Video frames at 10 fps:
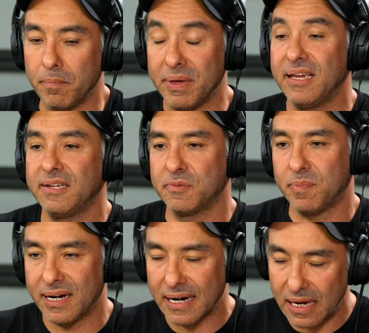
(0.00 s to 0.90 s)
being
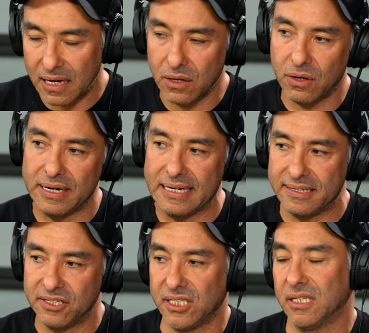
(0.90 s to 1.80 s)
sparky or
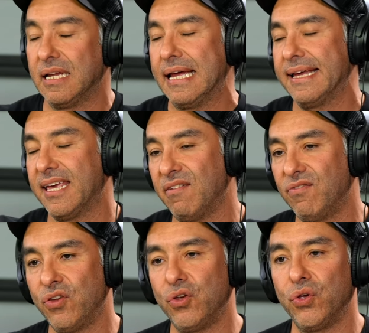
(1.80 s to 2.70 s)
electrician
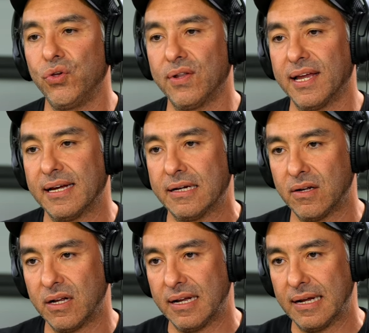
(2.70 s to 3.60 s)
gave you like
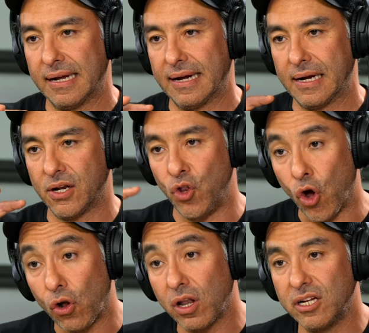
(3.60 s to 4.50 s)

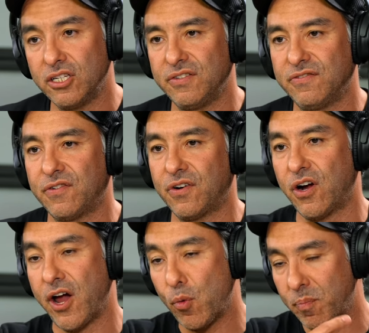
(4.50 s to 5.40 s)
knowledge
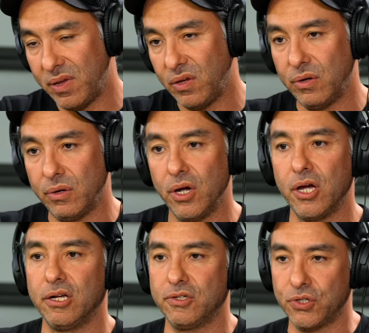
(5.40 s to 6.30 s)
for help you
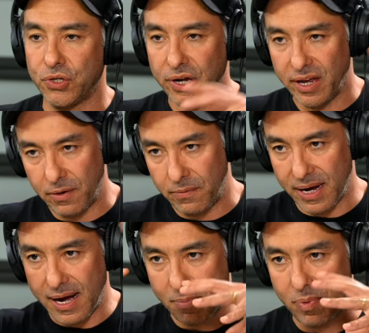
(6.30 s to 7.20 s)
to
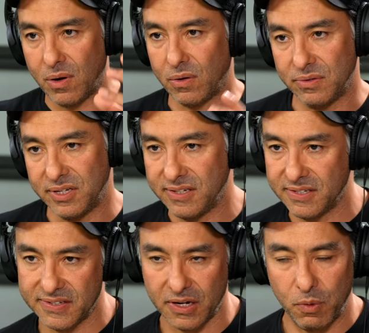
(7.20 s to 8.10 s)
rig up all
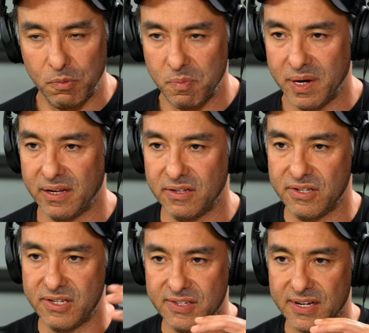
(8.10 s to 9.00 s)
this
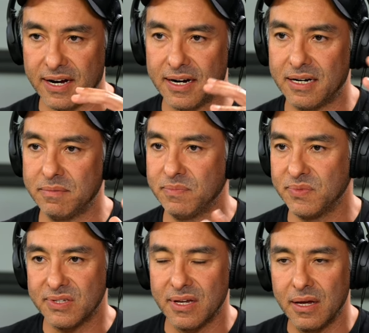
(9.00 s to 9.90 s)
equipment, these
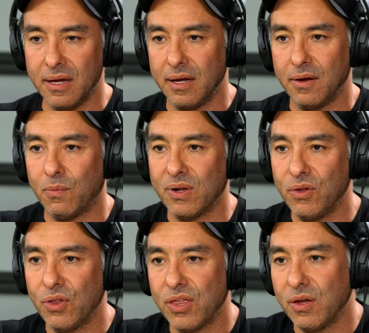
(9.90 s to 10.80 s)
arms? What
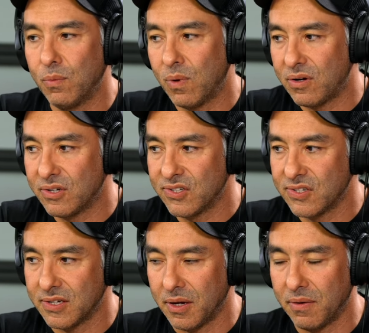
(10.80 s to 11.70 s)
do you think
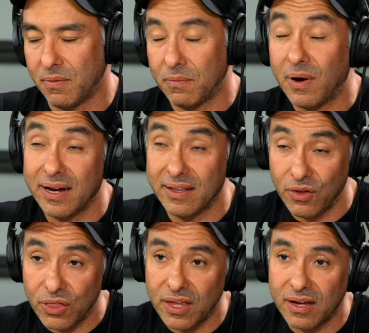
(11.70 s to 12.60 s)
was, why do
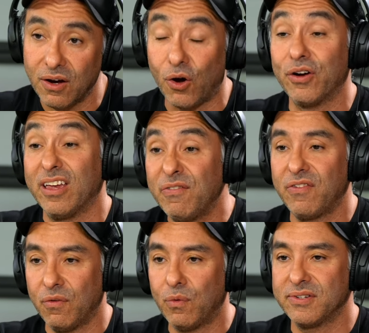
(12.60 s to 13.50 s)
you think, or
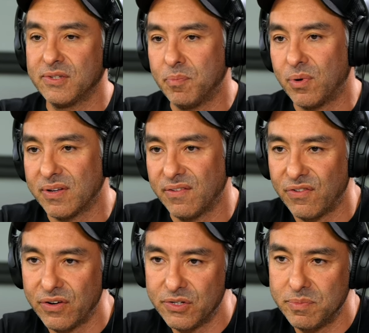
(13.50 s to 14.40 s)
if it was important
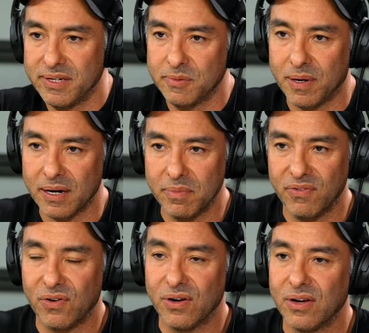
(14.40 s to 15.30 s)
for you to be a spider
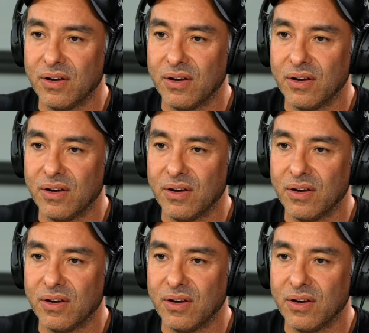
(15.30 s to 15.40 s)
before?